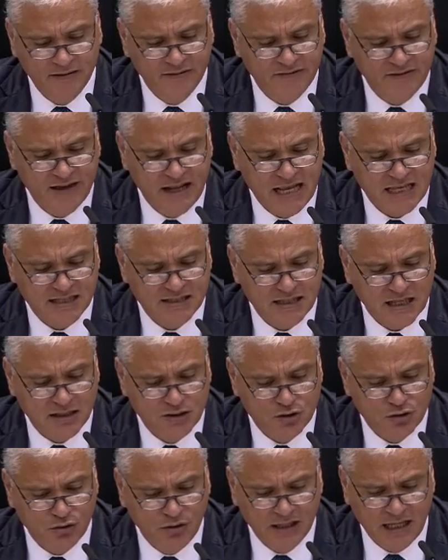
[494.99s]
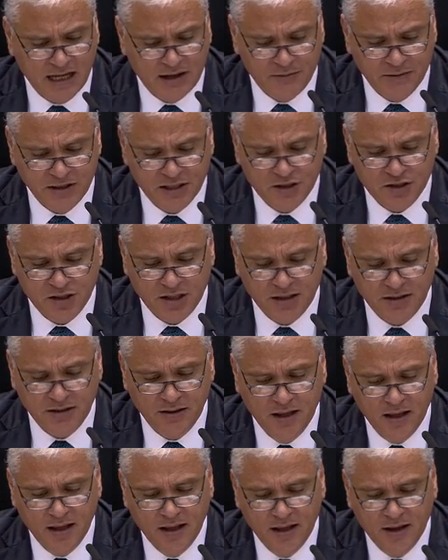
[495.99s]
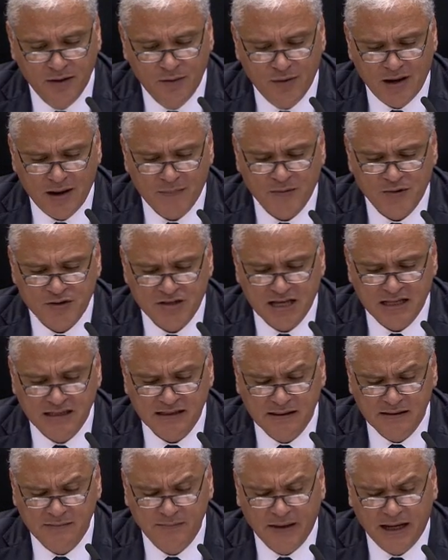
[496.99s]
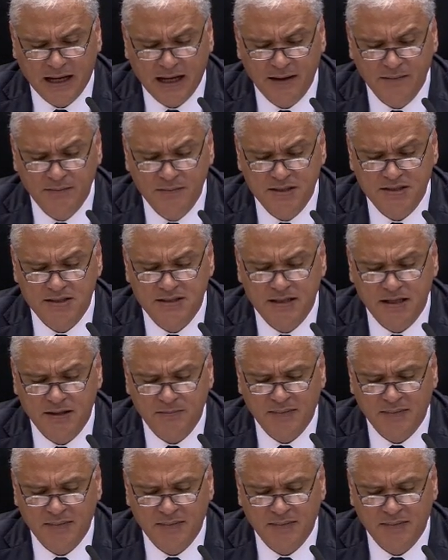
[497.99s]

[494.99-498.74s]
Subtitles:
Venezia, Giulia region, represented by Mr.